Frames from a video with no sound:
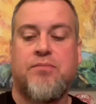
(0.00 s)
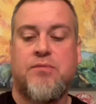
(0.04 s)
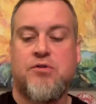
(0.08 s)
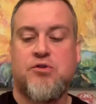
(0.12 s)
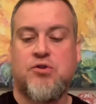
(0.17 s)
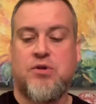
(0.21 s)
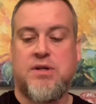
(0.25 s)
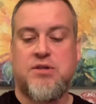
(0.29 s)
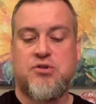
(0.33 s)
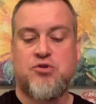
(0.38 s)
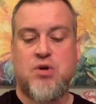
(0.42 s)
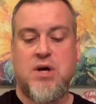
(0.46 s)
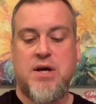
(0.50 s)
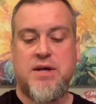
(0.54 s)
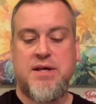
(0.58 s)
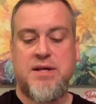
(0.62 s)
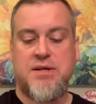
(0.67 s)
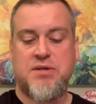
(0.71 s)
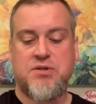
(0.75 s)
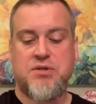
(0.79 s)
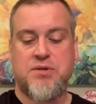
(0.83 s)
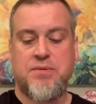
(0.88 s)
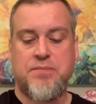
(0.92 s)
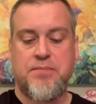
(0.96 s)
So let's try
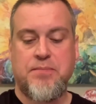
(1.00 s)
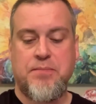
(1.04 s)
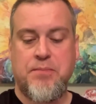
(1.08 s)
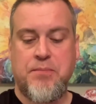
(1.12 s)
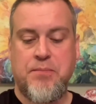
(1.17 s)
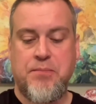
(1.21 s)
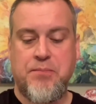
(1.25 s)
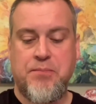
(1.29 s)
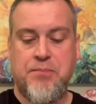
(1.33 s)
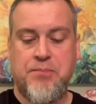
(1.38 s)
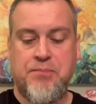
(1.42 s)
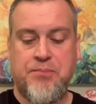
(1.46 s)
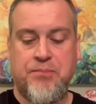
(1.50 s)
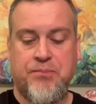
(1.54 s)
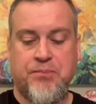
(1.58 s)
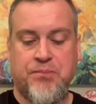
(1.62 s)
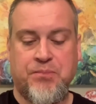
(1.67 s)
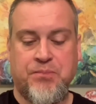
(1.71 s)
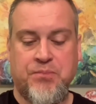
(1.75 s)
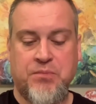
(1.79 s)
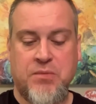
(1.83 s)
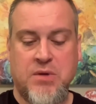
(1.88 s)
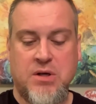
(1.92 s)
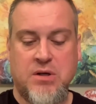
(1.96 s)
this
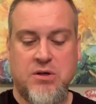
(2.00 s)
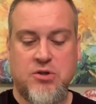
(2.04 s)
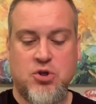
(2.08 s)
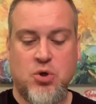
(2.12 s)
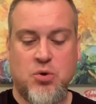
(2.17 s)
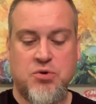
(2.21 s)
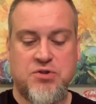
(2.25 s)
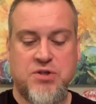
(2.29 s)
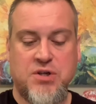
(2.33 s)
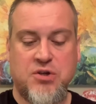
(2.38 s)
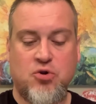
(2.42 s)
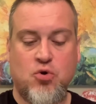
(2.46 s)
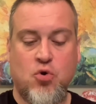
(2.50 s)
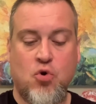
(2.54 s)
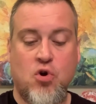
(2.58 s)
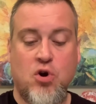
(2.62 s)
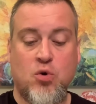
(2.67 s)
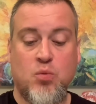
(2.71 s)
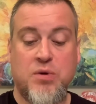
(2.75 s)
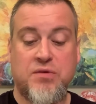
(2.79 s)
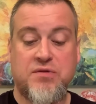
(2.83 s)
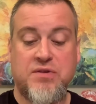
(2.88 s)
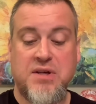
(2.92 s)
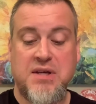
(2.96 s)
toasted corn
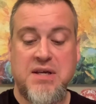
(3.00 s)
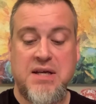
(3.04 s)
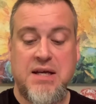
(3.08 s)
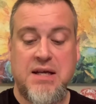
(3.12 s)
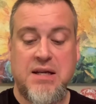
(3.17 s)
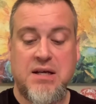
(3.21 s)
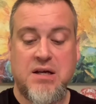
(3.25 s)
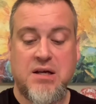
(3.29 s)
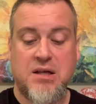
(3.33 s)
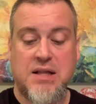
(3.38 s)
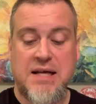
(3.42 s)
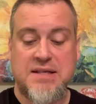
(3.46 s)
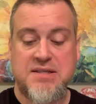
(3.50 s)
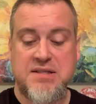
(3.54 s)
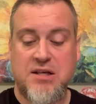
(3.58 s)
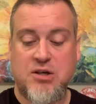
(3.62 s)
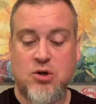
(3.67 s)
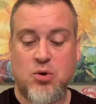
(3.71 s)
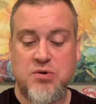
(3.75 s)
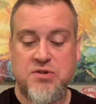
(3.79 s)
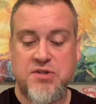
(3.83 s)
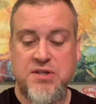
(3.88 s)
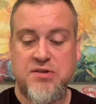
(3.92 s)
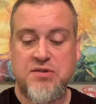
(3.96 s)
with Tajín
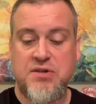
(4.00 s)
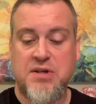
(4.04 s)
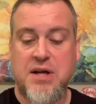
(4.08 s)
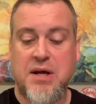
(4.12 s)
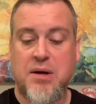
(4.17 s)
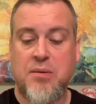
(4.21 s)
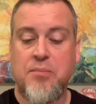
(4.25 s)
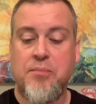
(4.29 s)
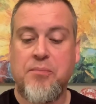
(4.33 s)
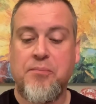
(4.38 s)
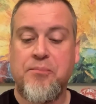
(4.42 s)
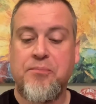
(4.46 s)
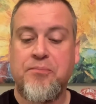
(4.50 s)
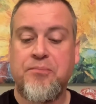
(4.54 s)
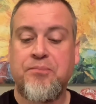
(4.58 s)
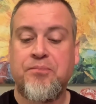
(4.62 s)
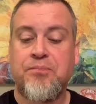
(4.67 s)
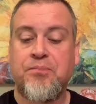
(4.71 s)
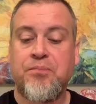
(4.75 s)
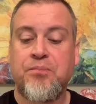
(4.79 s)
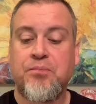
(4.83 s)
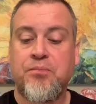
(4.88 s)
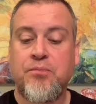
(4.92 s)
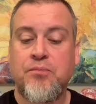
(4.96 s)
Clásico seasoning.
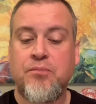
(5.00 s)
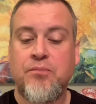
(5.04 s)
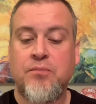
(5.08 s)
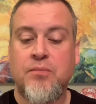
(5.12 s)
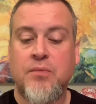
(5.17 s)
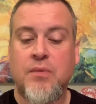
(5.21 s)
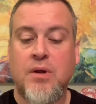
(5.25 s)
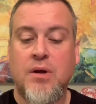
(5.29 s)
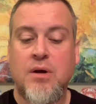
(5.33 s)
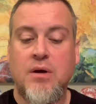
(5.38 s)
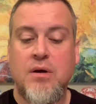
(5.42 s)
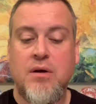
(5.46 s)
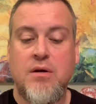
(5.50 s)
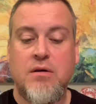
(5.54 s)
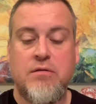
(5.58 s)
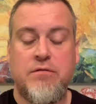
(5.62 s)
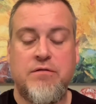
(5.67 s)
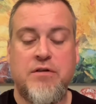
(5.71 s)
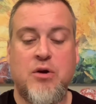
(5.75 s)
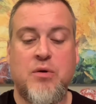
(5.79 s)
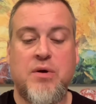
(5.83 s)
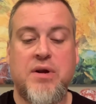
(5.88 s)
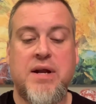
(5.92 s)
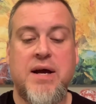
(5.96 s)

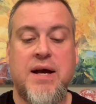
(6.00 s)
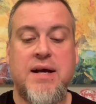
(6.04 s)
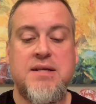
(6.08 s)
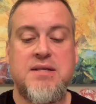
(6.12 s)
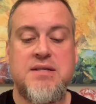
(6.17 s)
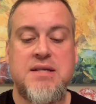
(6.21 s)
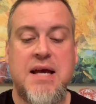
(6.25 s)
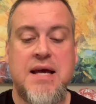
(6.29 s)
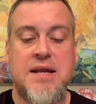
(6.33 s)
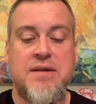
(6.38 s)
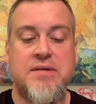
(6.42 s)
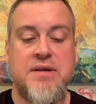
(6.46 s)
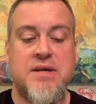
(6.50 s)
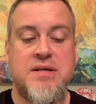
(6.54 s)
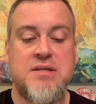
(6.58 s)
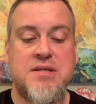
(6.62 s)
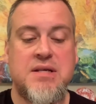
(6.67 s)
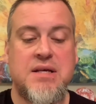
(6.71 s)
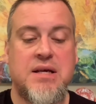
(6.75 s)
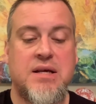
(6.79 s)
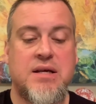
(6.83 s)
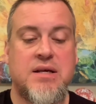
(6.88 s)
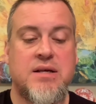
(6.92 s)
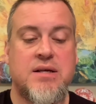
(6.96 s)
Very nice. And this
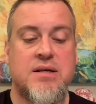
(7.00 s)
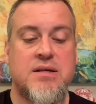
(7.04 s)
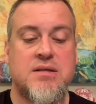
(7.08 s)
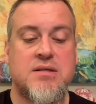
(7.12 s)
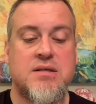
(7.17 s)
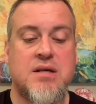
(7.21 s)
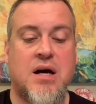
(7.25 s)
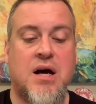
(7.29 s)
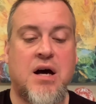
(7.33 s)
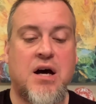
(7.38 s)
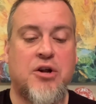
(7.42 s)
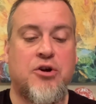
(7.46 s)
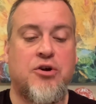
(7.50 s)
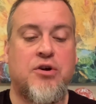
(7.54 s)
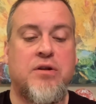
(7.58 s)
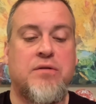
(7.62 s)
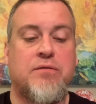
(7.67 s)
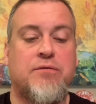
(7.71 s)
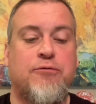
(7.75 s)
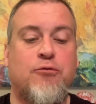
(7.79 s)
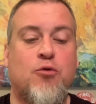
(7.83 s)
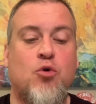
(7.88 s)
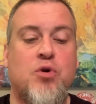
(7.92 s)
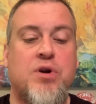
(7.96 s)
is
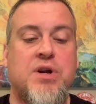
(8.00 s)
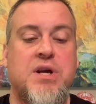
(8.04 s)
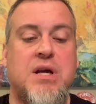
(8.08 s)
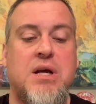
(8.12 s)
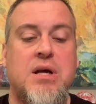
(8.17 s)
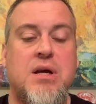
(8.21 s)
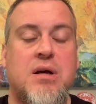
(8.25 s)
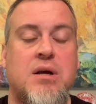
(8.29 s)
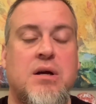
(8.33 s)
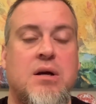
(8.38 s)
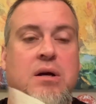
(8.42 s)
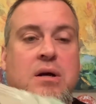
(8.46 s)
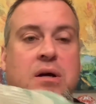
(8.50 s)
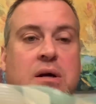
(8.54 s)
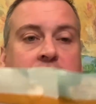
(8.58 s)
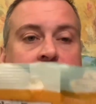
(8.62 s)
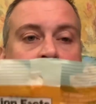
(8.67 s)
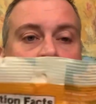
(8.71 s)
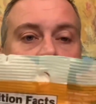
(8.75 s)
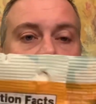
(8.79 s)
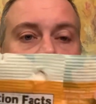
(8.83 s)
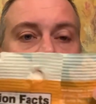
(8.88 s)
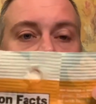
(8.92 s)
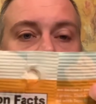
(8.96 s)
140
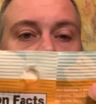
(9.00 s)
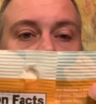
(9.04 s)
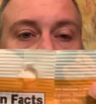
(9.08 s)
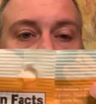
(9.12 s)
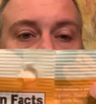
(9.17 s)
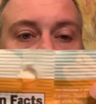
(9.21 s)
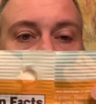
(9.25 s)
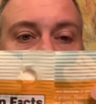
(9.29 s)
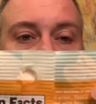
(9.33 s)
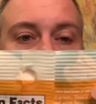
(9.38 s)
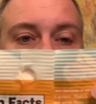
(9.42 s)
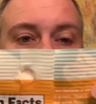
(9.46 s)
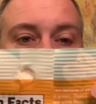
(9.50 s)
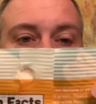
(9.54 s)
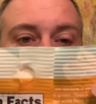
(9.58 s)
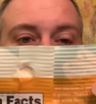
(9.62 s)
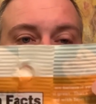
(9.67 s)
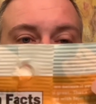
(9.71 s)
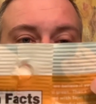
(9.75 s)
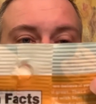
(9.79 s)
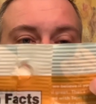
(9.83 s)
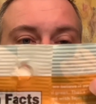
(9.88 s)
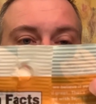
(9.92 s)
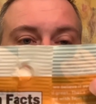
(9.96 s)
calories
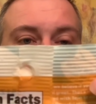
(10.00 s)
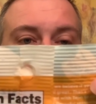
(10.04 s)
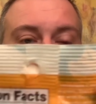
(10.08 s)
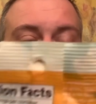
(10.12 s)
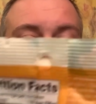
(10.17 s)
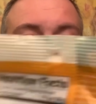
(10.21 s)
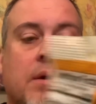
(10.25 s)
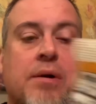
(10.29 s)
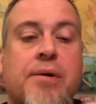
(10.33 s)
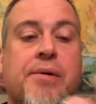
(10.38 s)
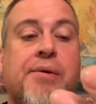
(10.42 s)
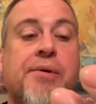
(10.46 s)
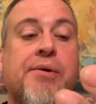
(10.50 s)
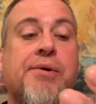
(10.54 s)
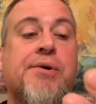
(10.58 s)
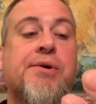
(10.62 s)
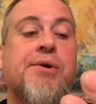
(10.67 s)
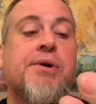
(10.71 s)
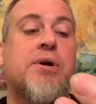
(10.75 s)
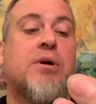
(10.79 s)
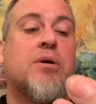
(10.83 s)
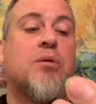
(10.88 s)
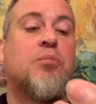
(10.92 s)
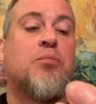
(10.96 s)

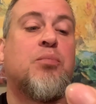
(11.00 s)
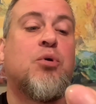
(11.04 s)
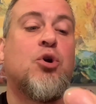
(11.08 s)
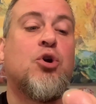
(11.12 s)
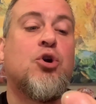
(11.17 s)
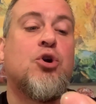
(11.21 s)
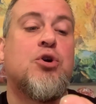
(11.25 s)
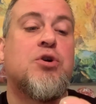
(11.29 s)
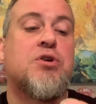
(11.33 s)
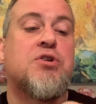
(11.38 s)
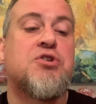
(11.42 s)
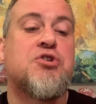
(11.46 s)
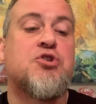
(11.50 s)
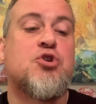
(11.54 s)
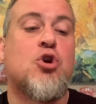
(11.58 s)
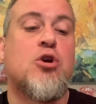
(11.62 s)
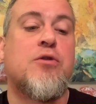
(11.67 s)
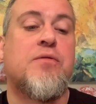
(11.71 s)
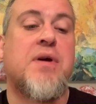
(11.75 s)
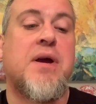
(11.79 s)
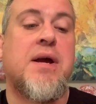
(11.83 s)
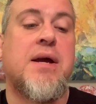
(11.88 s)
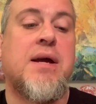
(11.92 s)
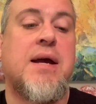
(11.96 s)
per
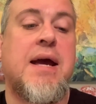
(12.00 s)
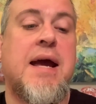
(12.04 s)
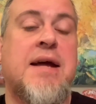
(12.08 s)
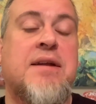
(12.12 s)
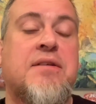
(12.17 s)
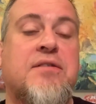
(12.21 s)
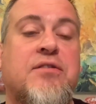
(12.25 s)
serving and